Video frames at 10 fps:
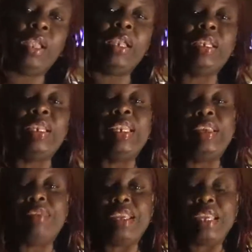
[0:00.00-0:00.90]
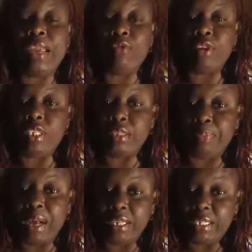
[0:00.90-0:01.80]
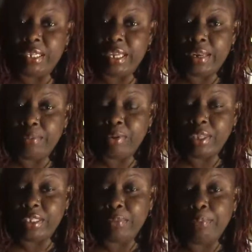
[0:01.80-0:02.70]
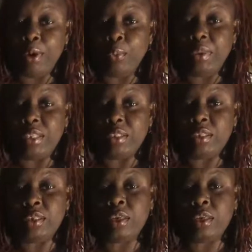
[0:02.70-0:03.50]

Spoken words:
living and responding in present moment.